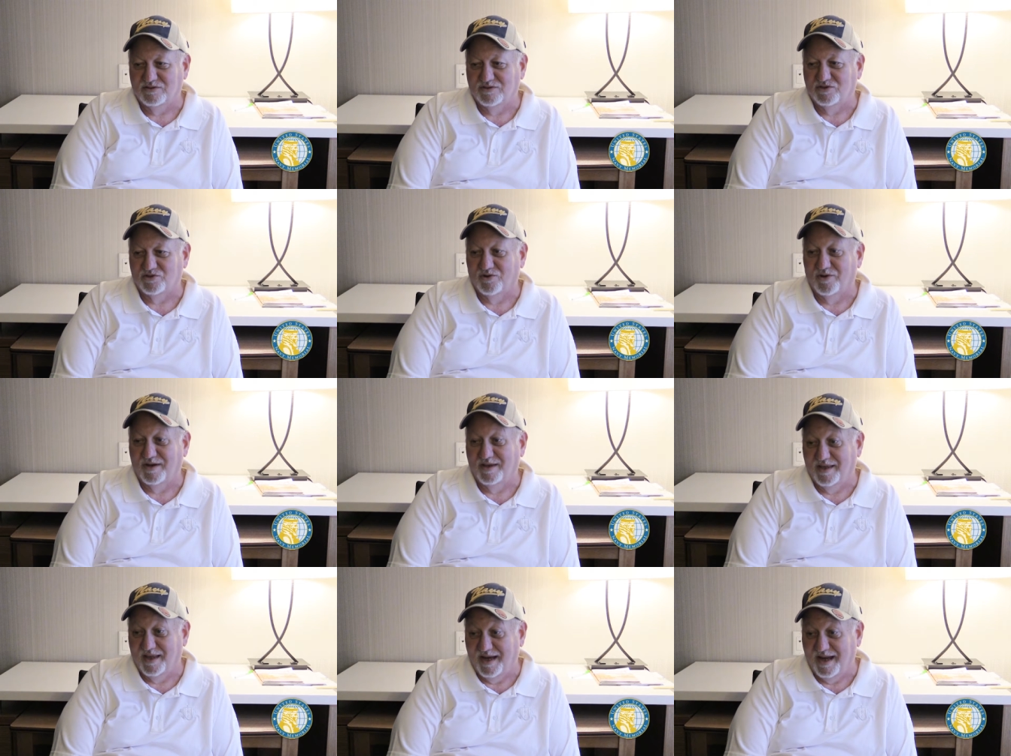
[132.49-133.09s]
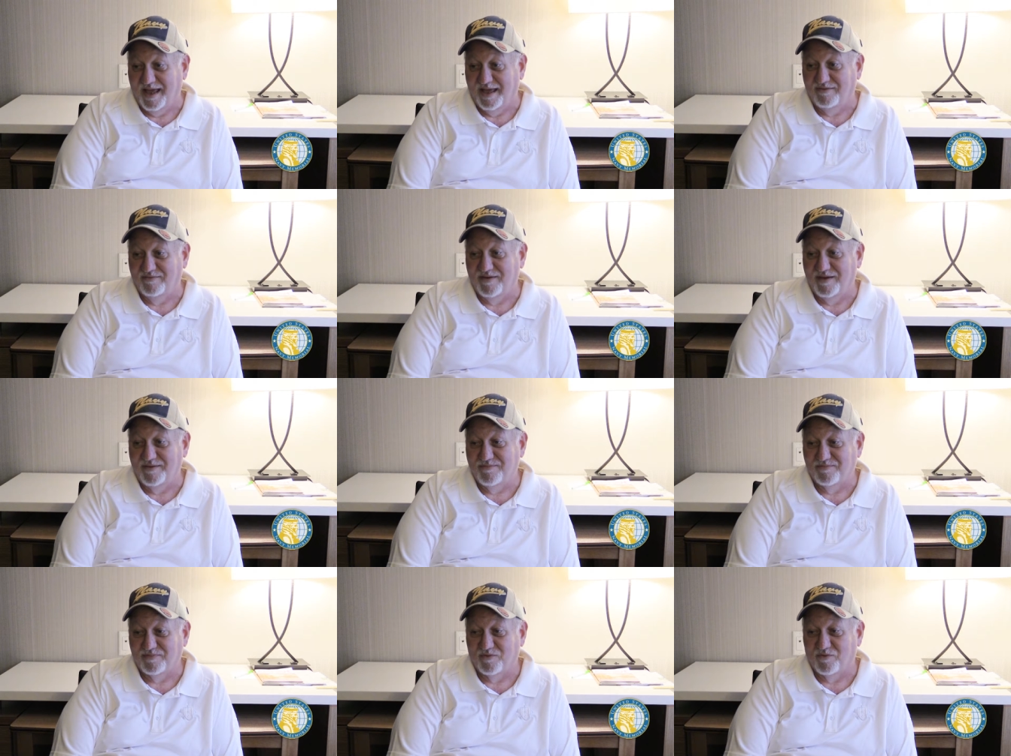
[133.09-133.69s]
joined the
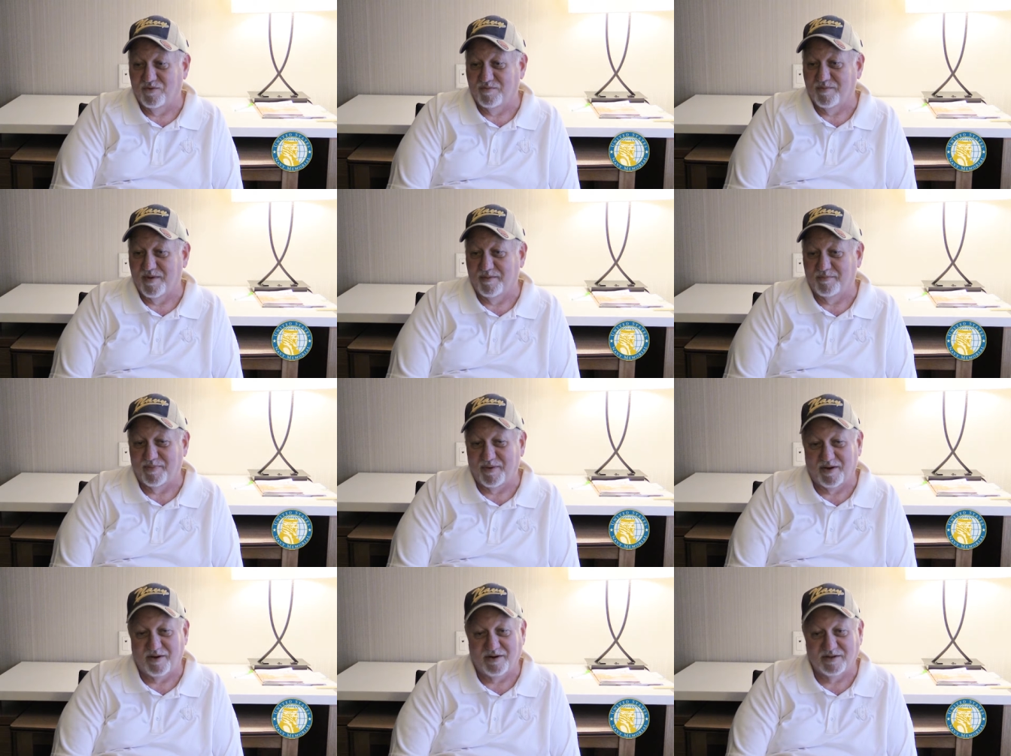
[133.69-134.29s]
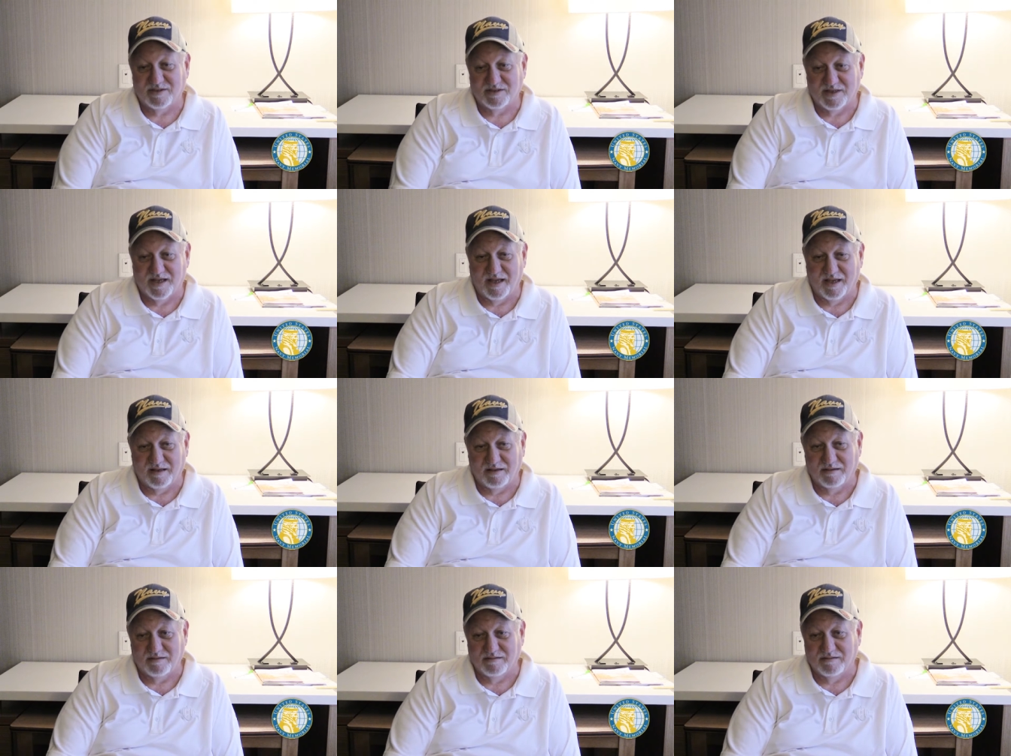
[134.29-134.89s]
Navy with my parents
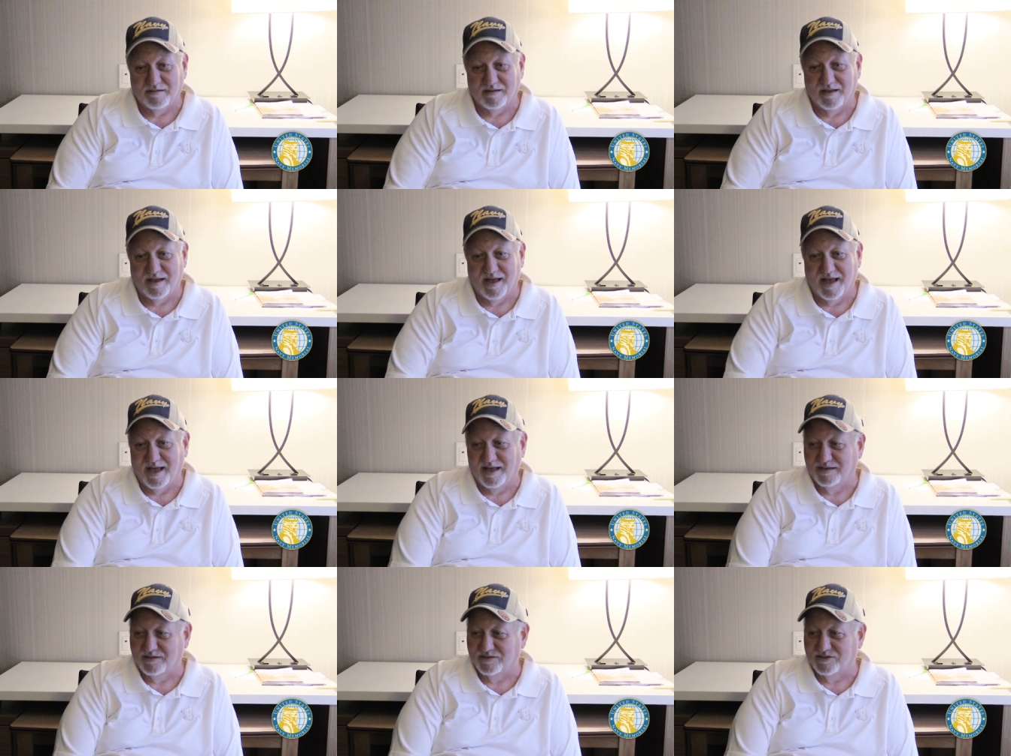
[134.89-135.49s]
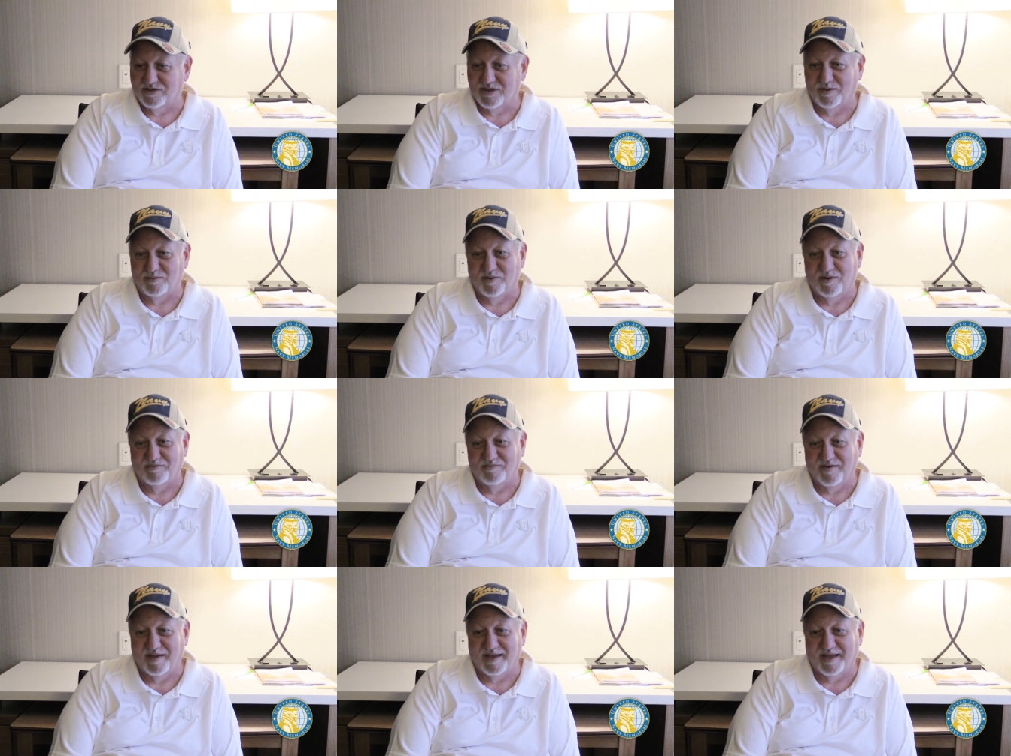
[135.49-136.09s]
on on
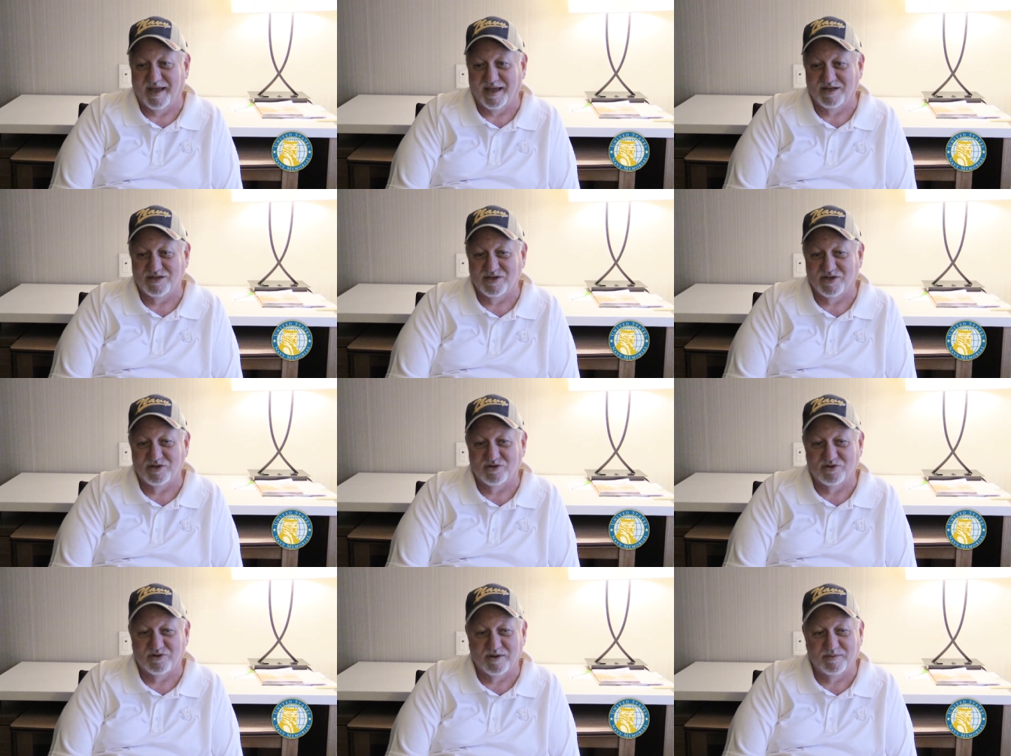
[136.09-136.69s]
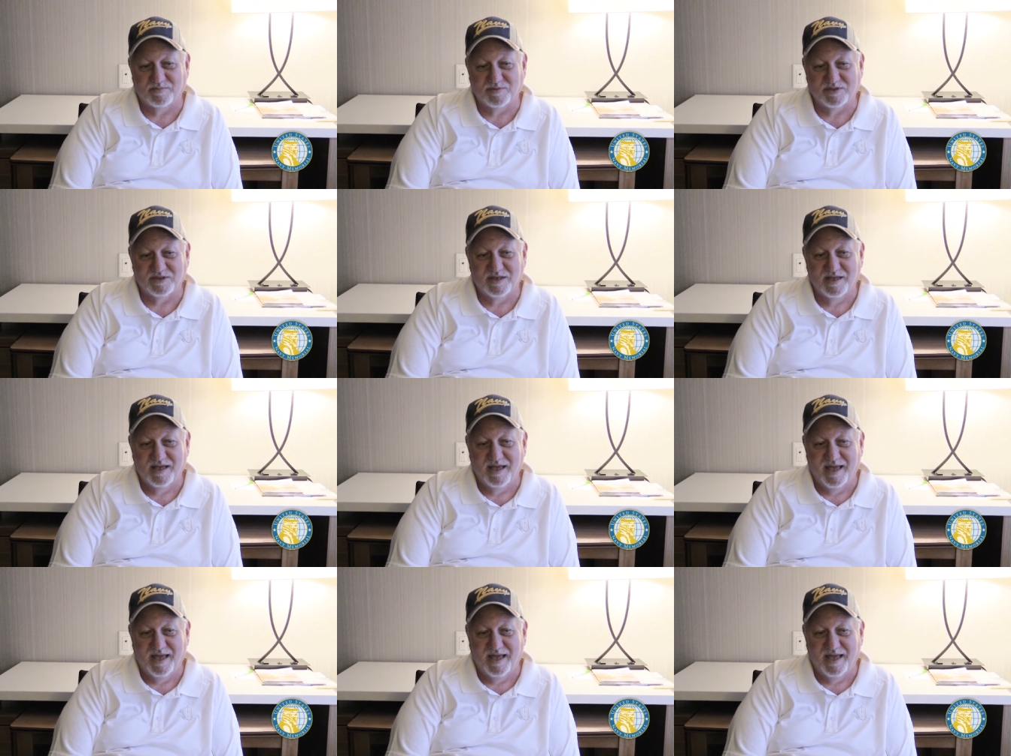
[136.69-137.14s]
summer vacation trips,